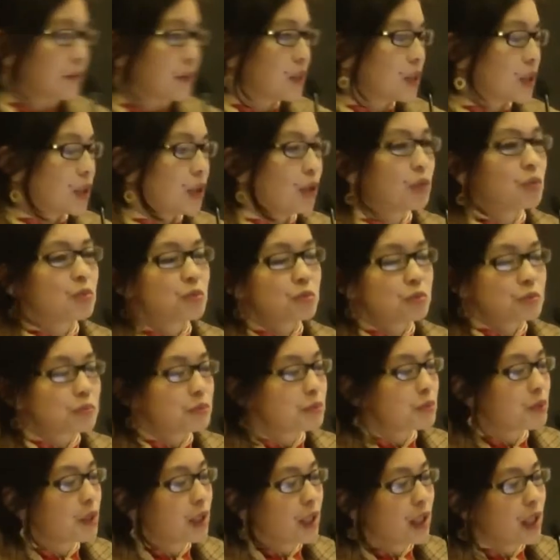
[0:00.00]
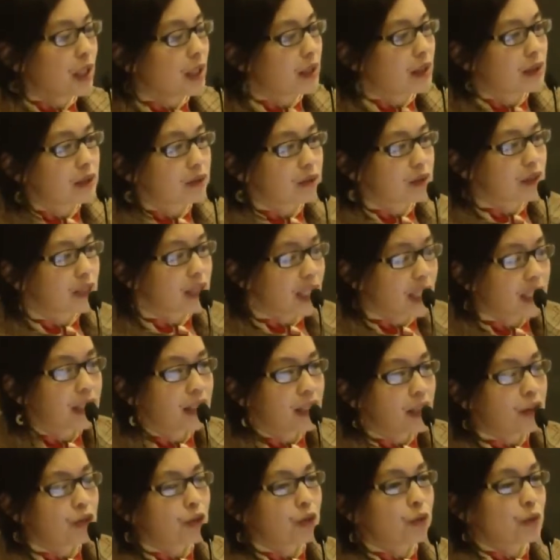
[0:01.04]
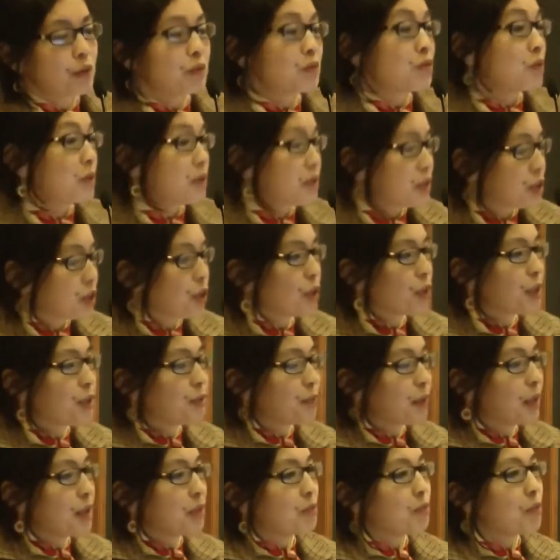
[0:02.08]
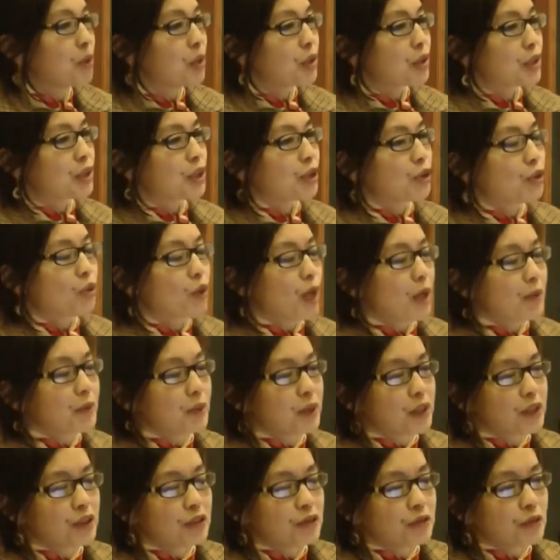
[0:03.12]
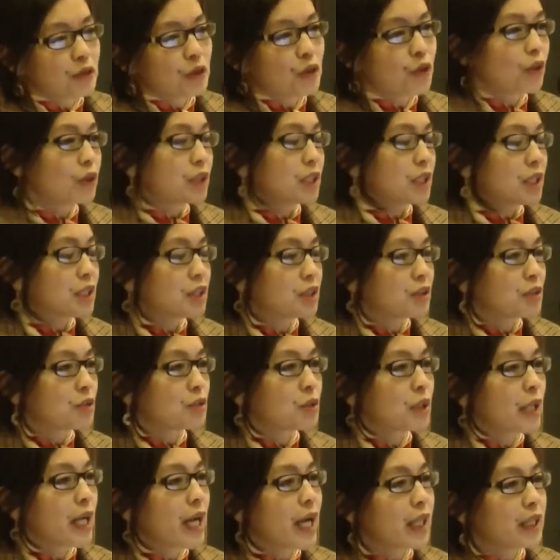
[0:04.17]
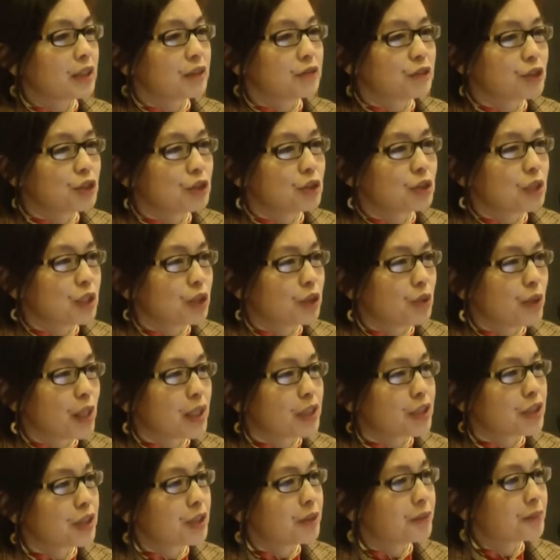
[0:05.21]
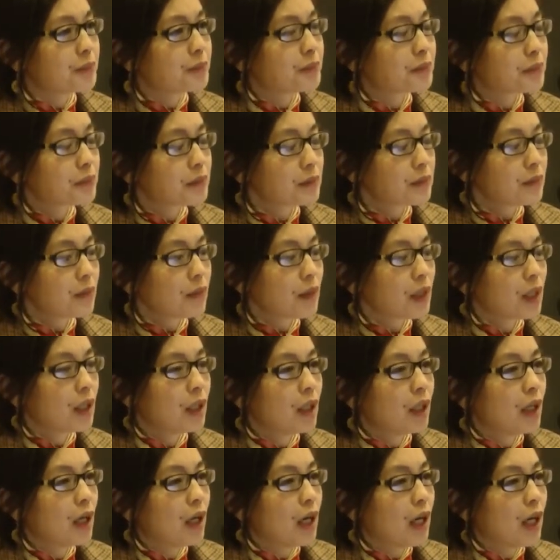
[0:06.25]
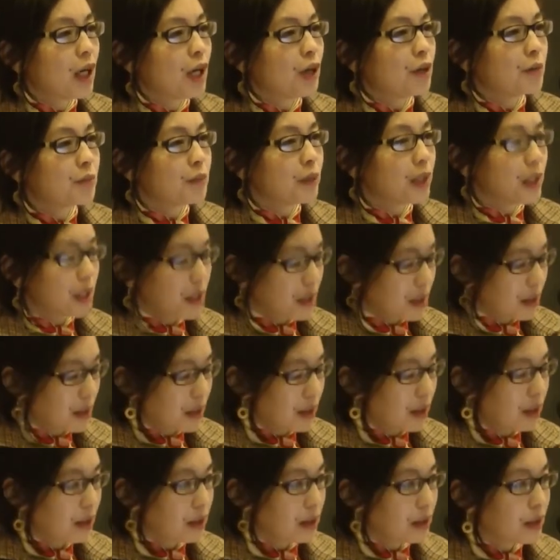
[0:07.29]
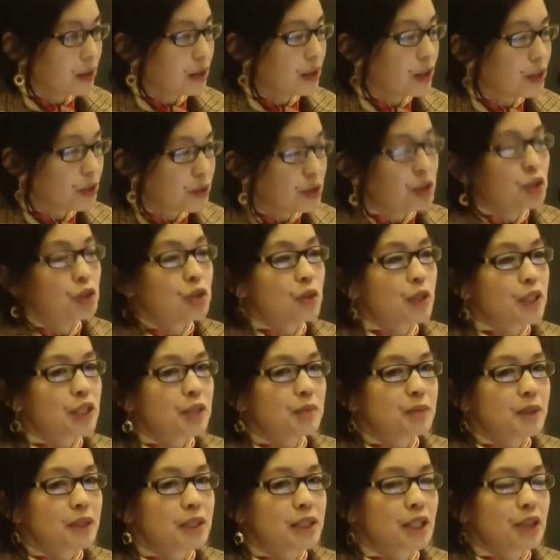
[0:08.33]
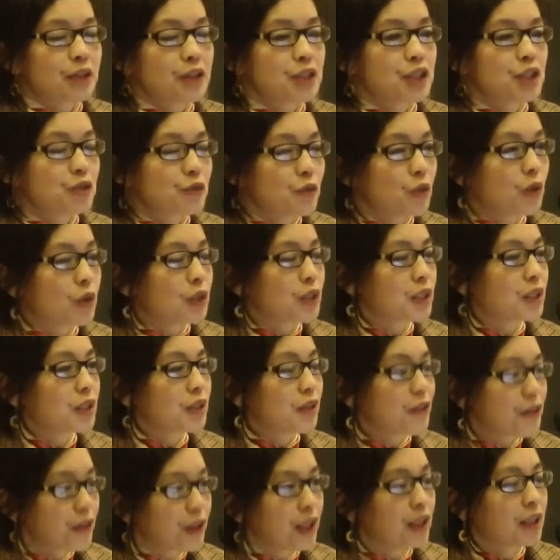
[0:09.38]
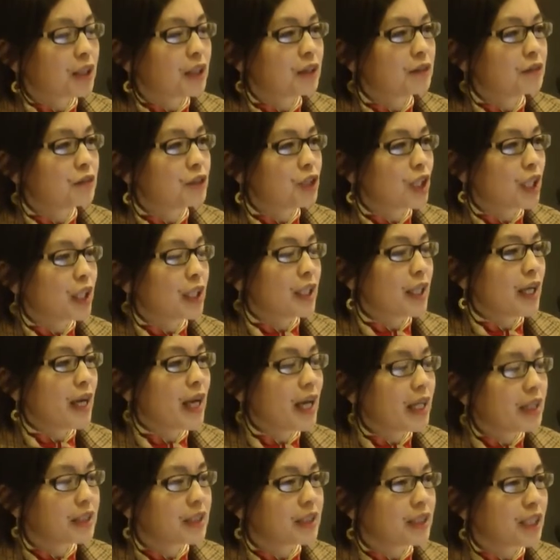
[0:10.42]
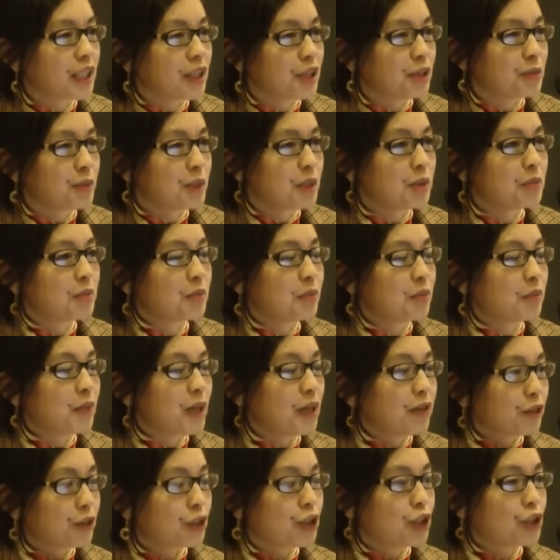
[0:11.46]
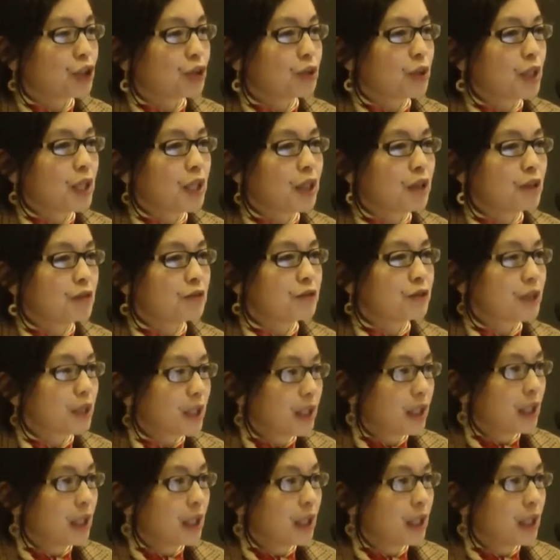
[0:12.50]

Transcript: in any other way. It's only been mostly cooperative or just reactive to the US. The US military is forced to think of China as an enemy by virtue of